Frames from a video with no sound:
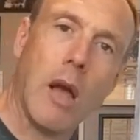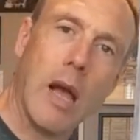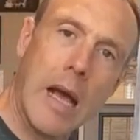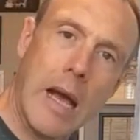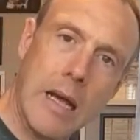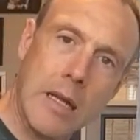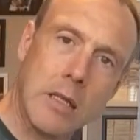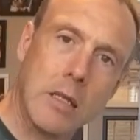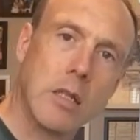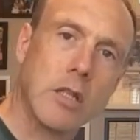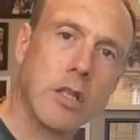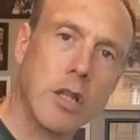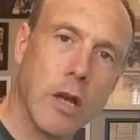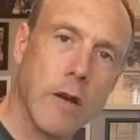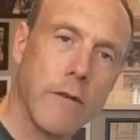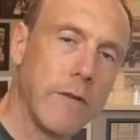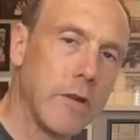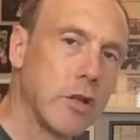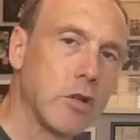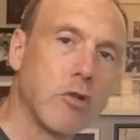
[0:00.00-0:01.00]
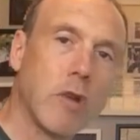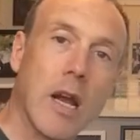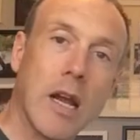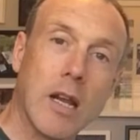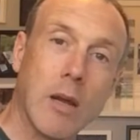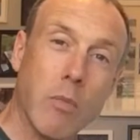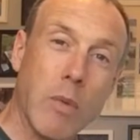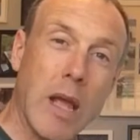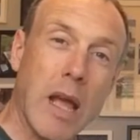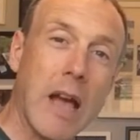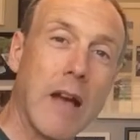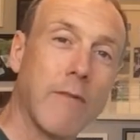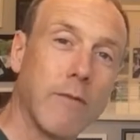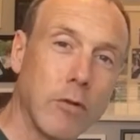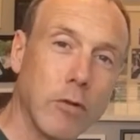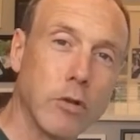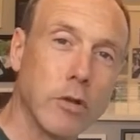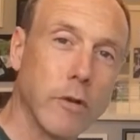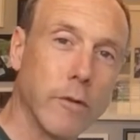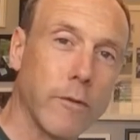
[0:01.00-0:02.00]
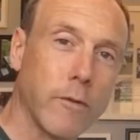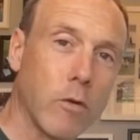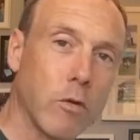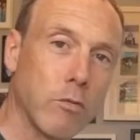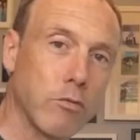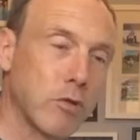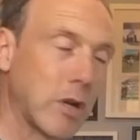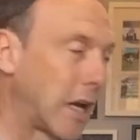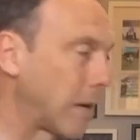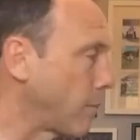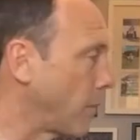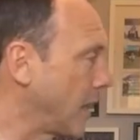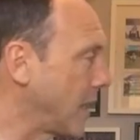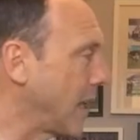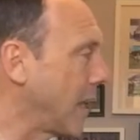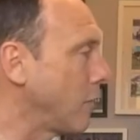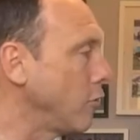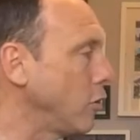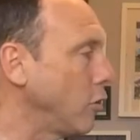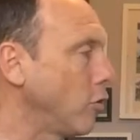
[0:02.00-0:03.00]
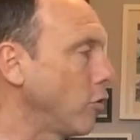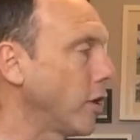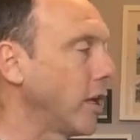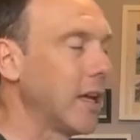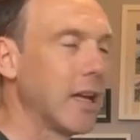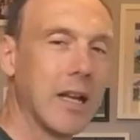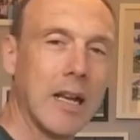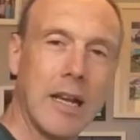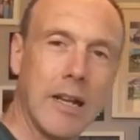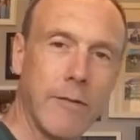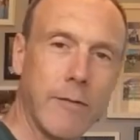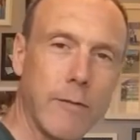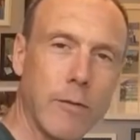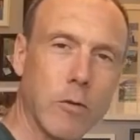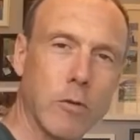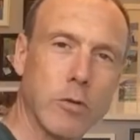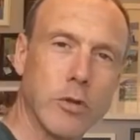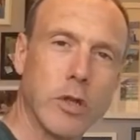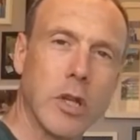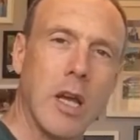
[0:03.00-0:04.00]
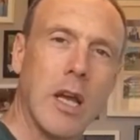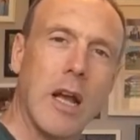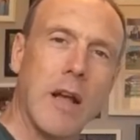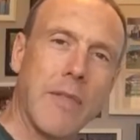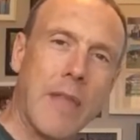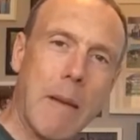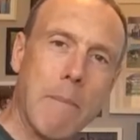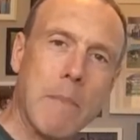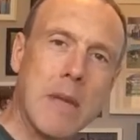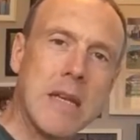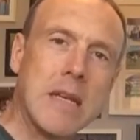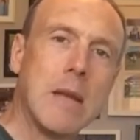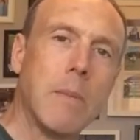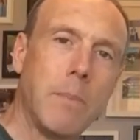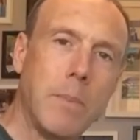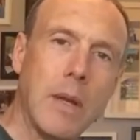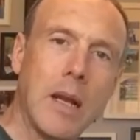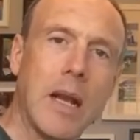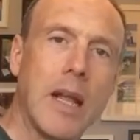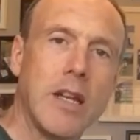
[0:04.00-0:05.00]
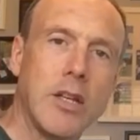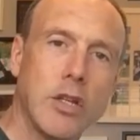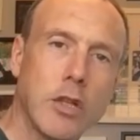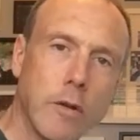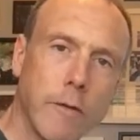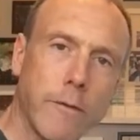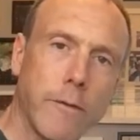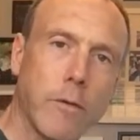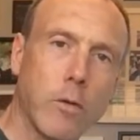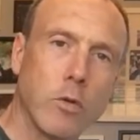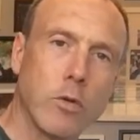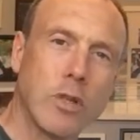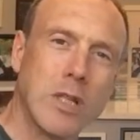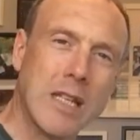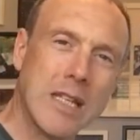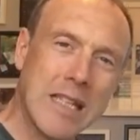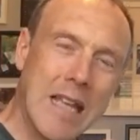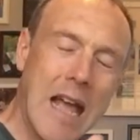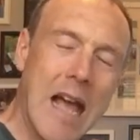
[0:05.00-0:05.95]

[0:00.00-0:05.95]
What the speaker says: at surface drag and we have looked at form drag, but now you're looking at lift force, that manipulation of forces